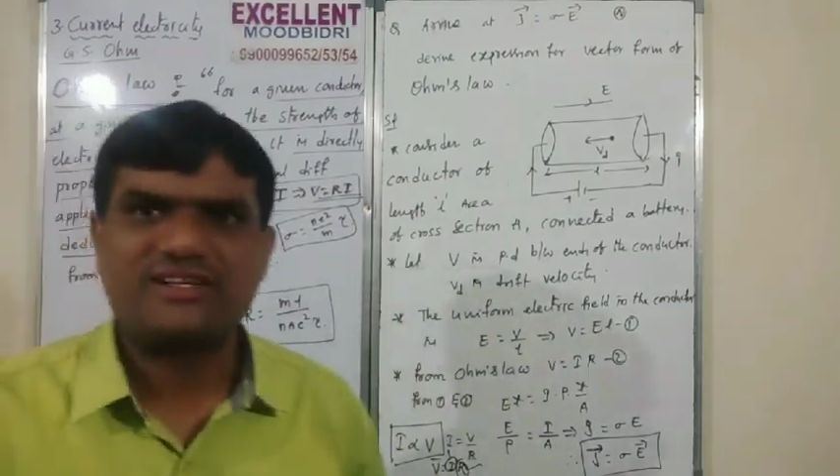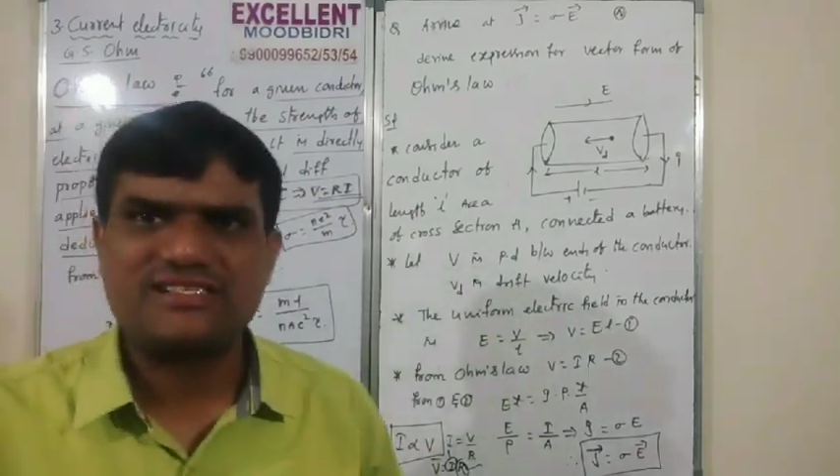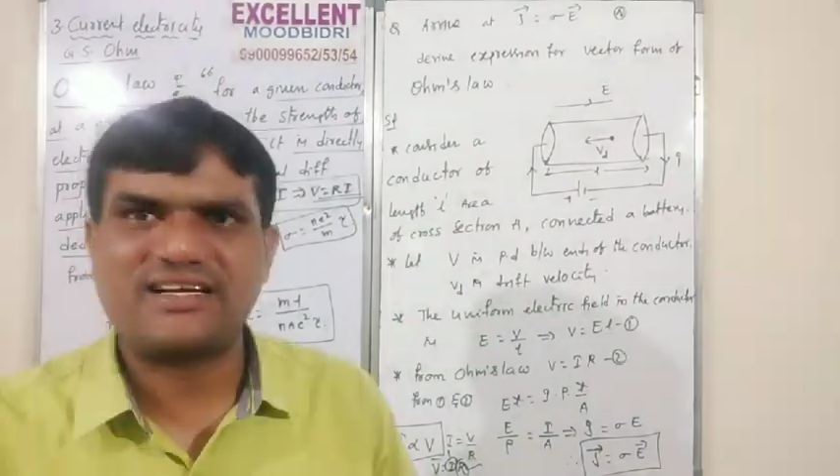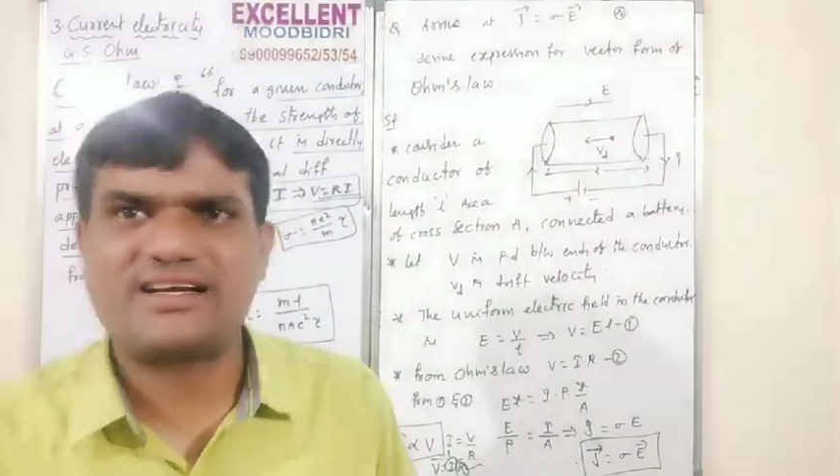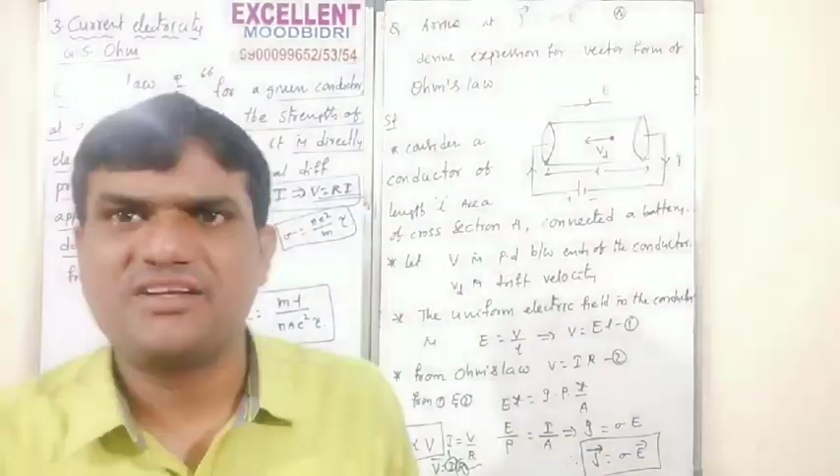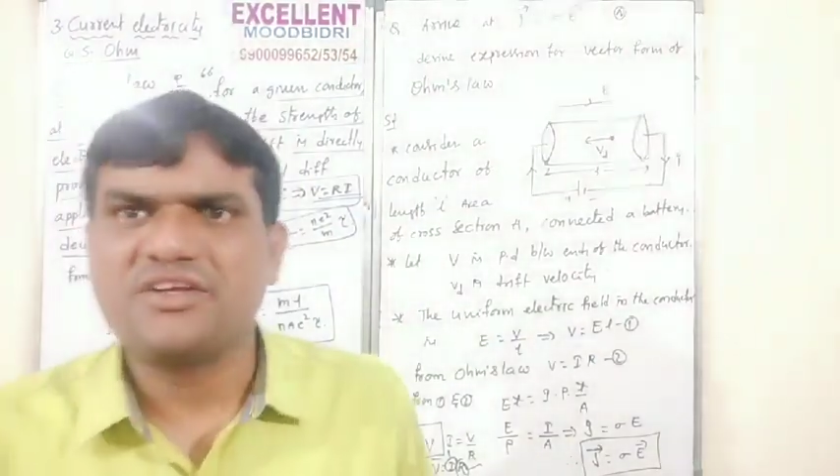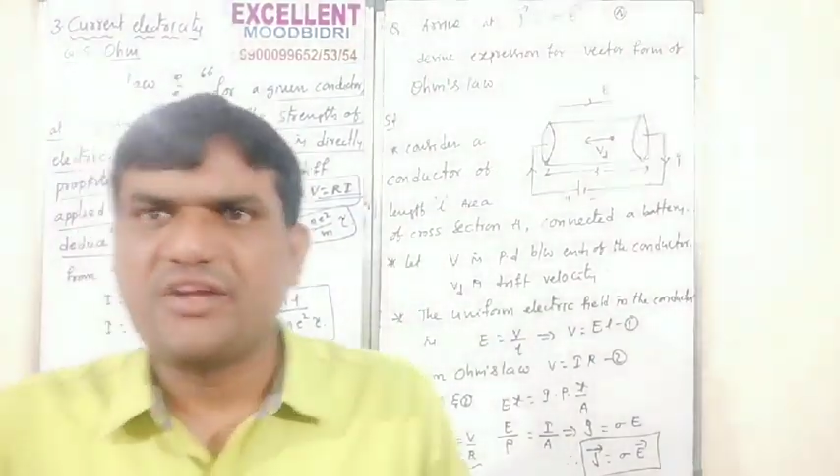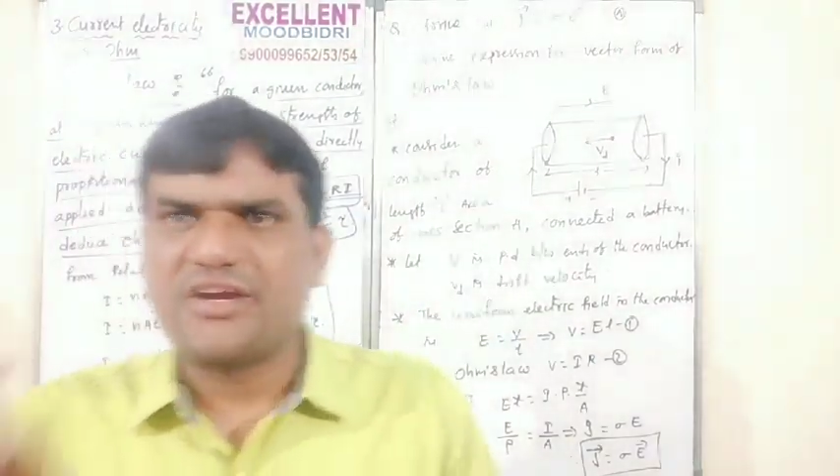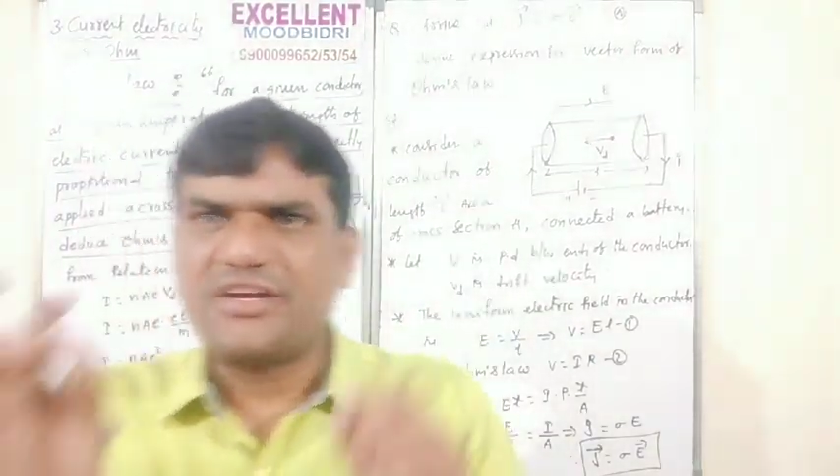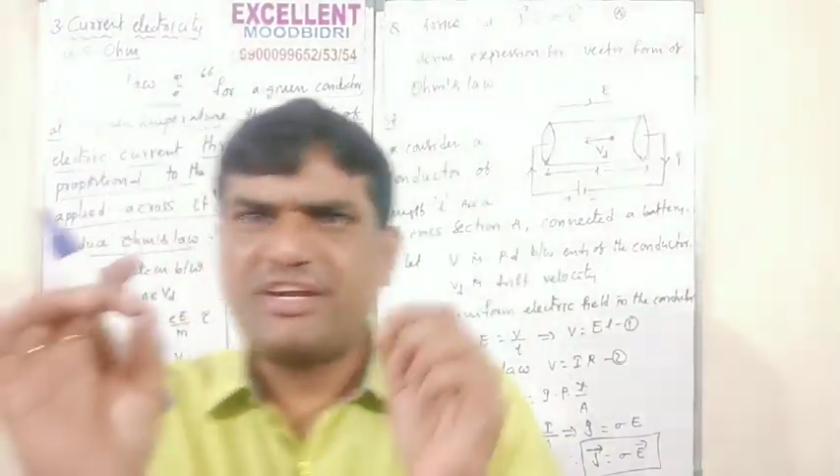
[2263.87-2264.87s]
that?
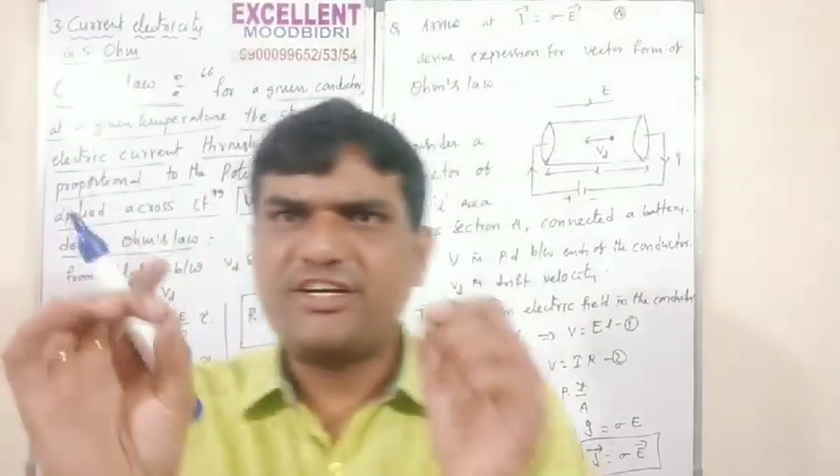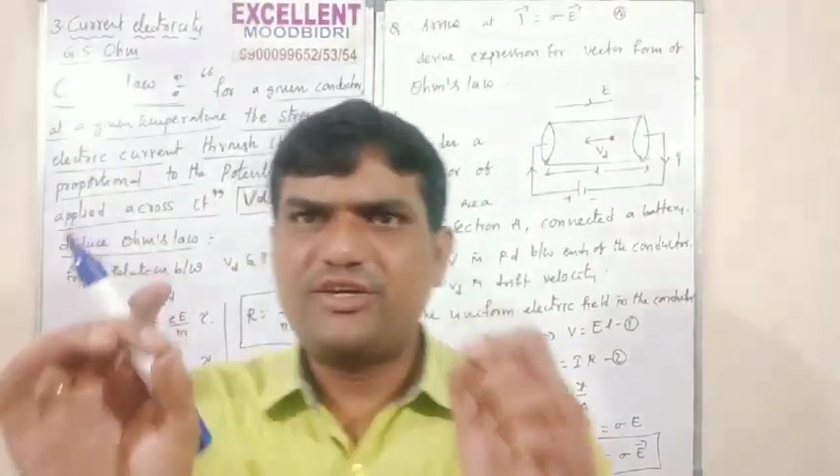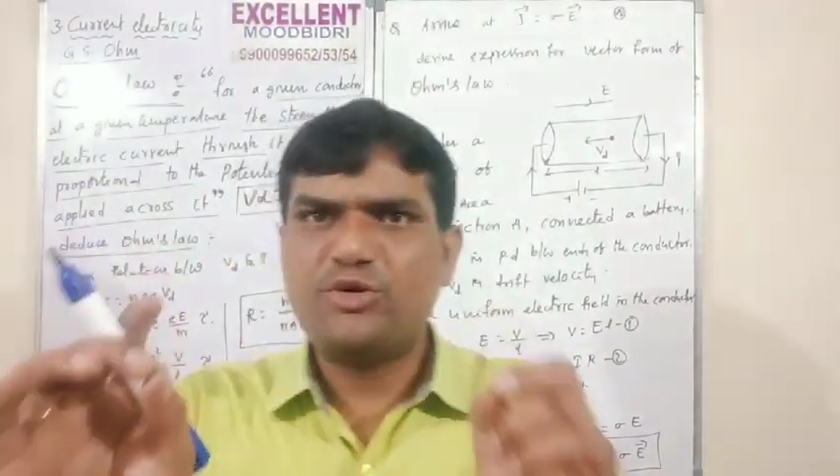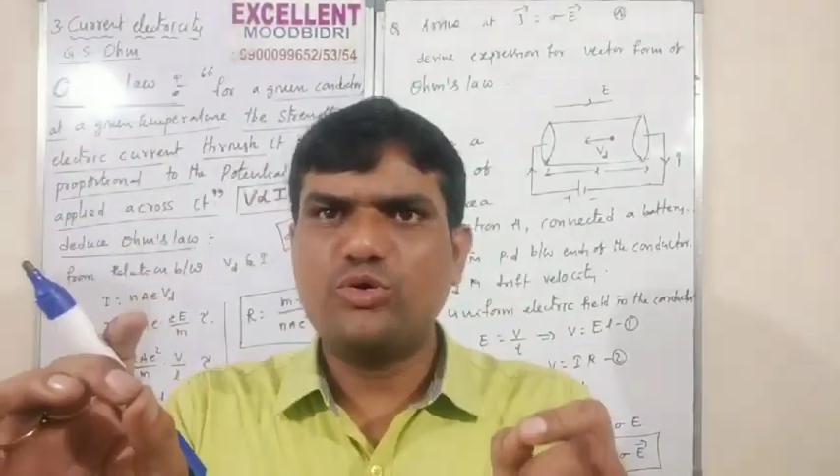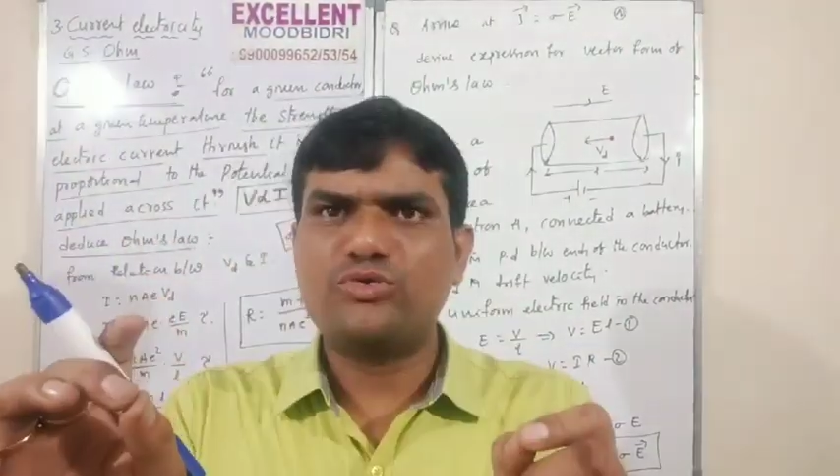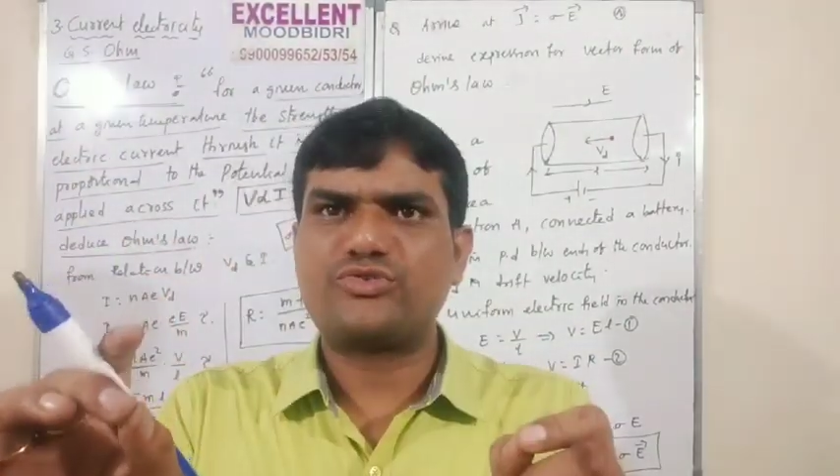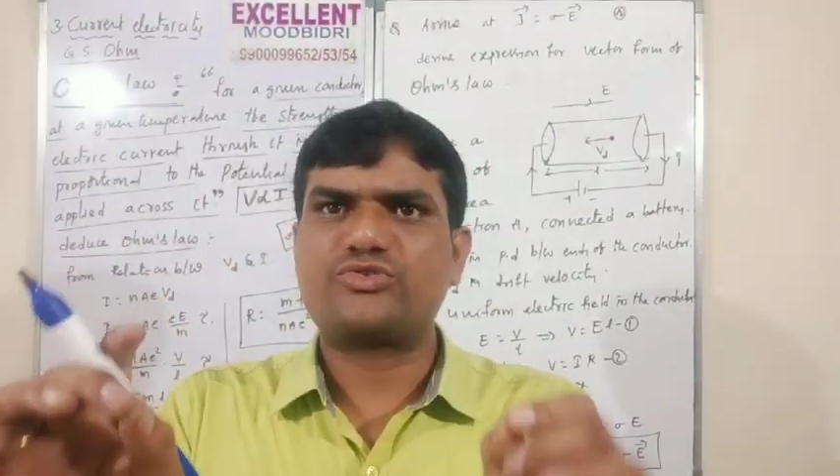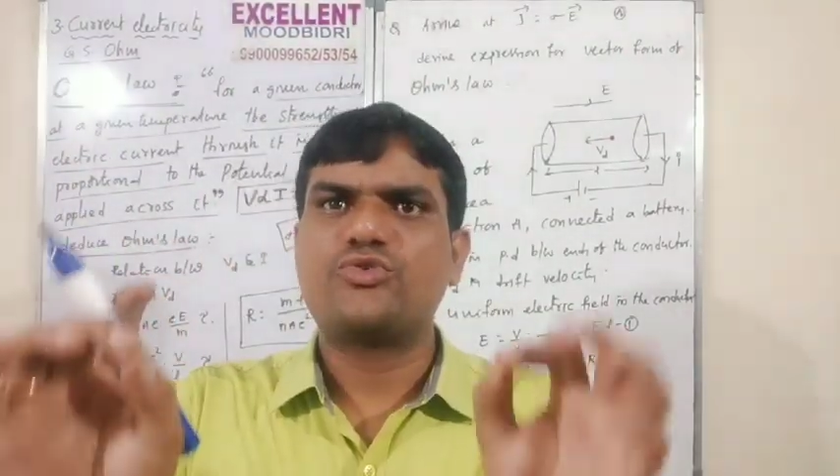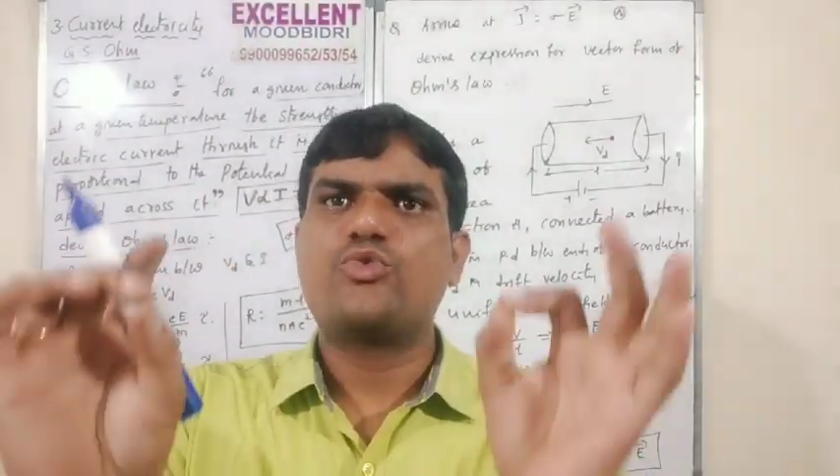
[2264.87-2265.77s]
Deduce